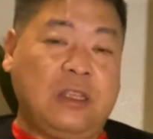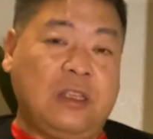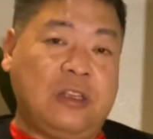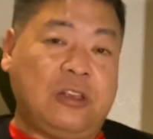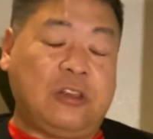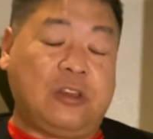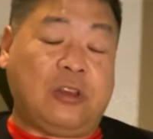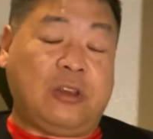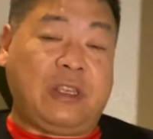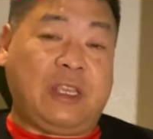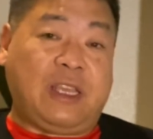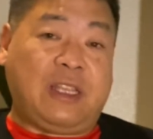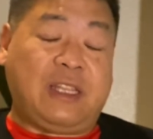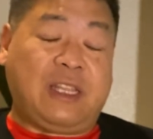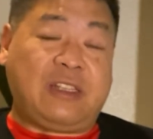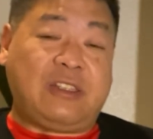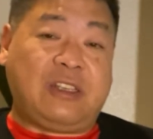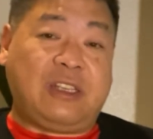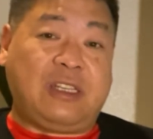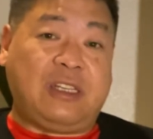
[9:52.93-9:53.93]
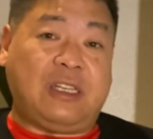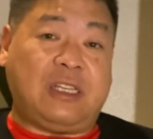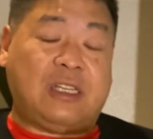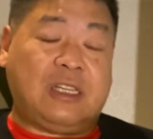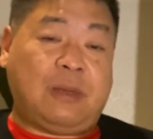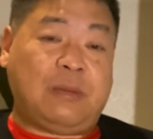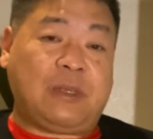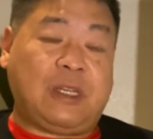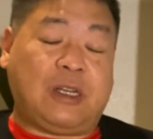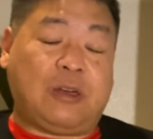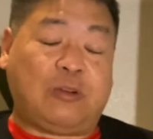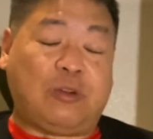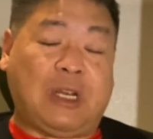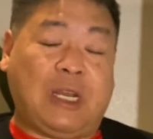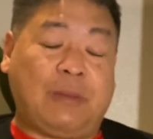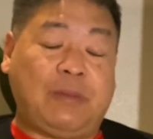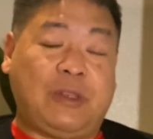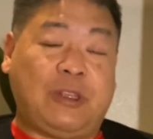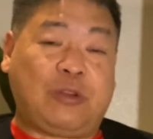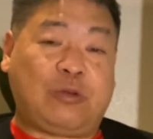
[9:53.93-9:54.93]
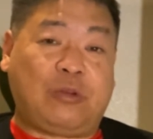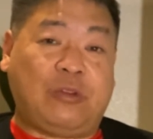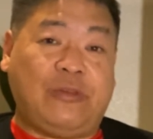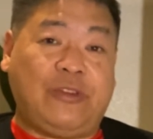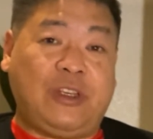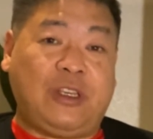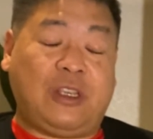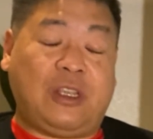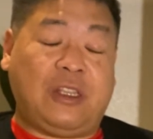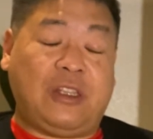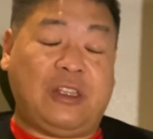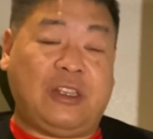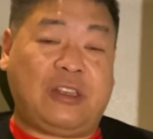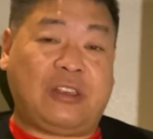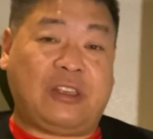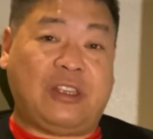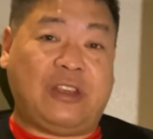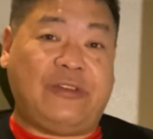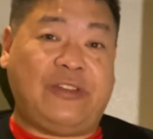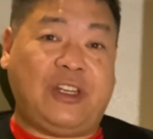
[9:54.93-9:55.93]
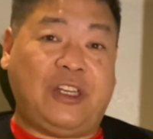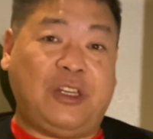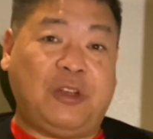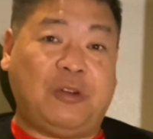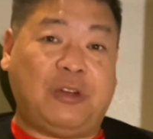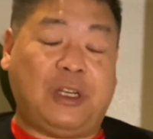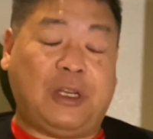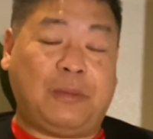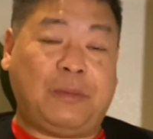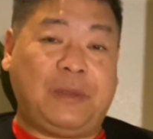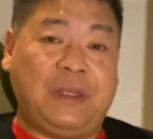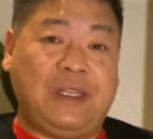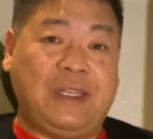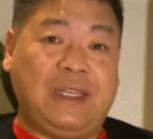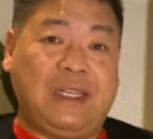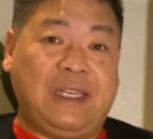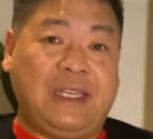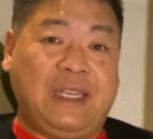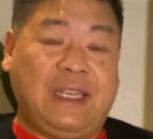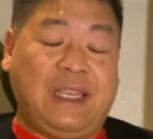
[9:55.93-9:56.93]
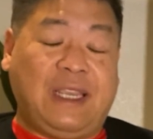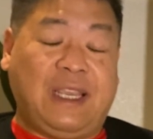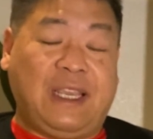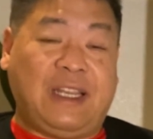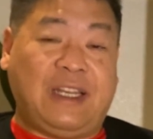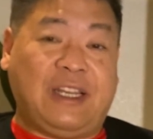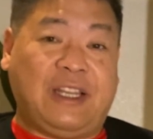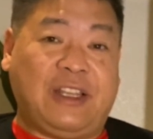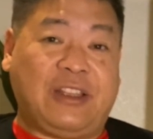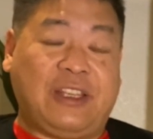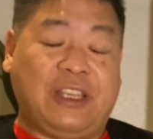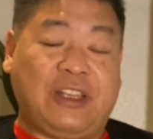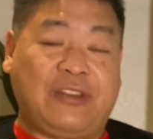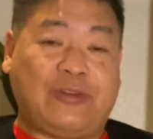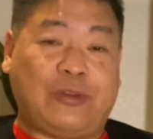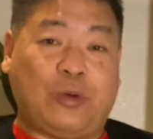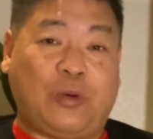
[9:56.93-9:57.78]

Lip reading: So yeah, that's it. I'm going to wrap this video up, and thanks for